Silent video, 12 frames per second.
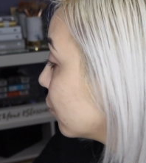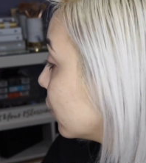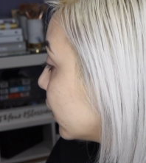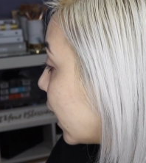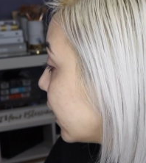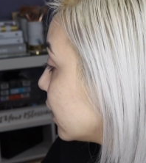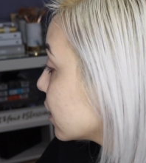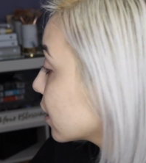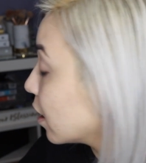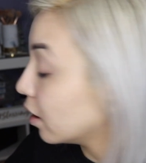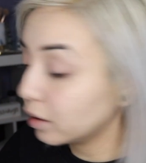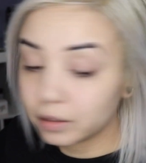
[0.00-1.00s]
lightest
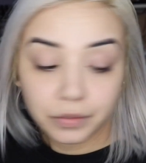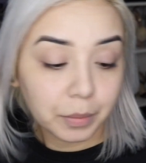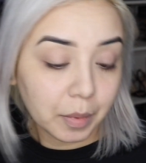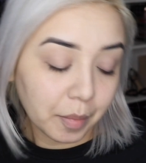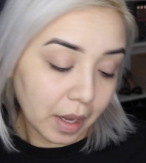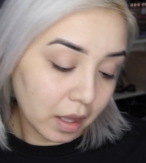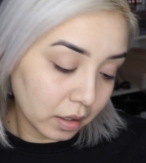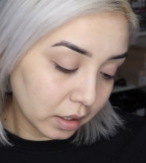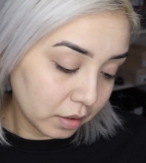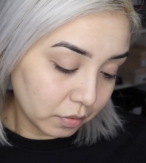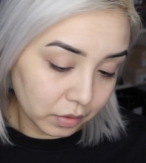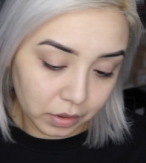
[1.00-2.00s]
color from the
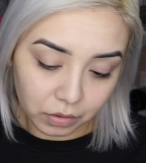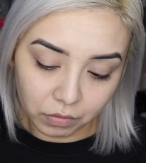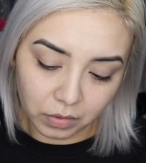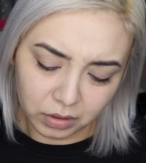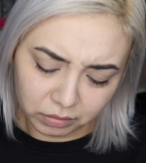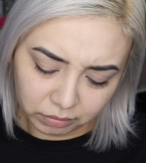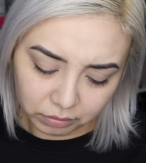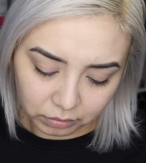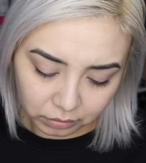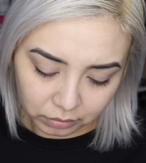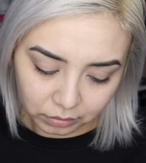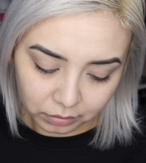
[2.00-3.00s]
palette. Well,
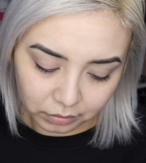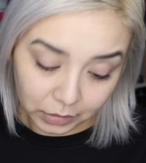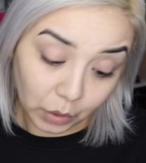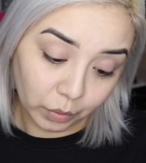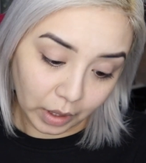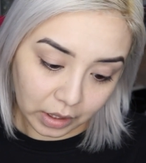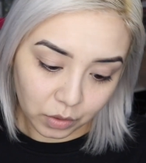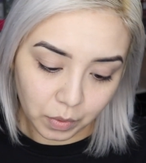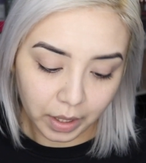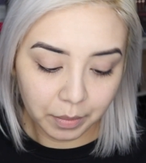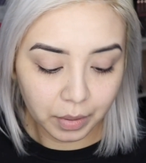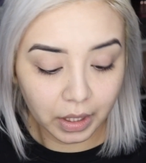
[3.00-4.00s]
no, that's
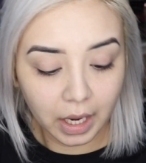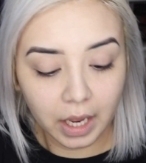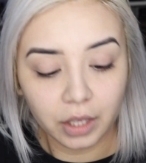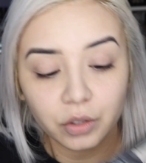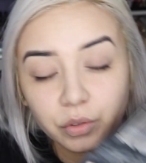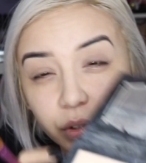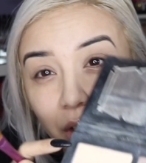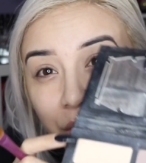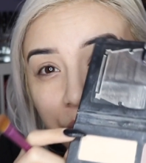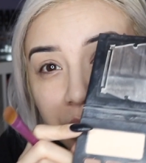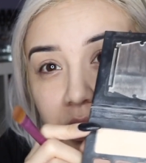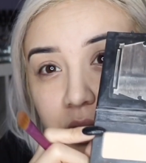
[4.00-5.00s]
wet, but I'll
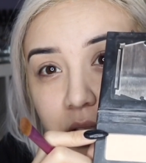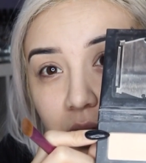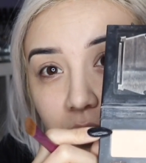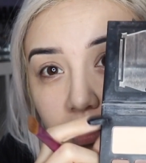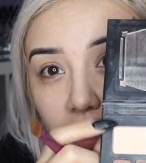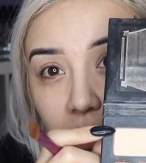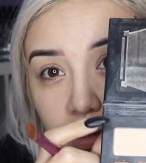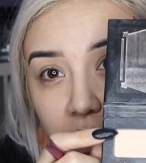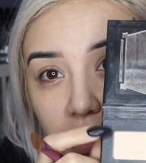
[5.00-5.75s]
use this yellow color.